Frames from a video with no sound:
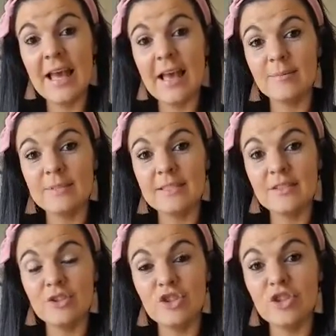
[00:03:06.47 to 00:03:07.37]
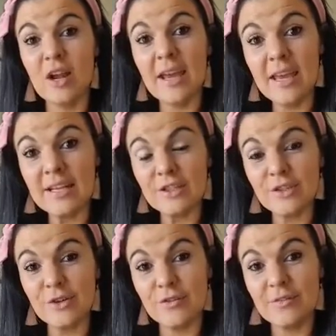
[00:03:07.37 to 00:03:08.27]
I'm still trying to
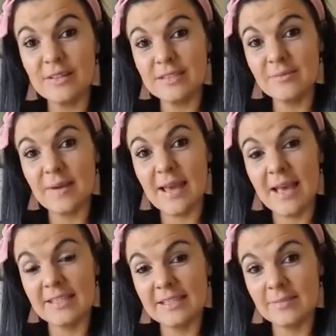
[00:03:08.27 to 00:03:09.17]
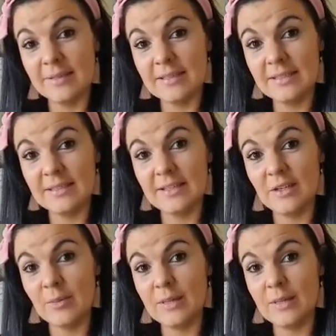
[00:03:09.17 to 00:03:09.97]
convince my husband so that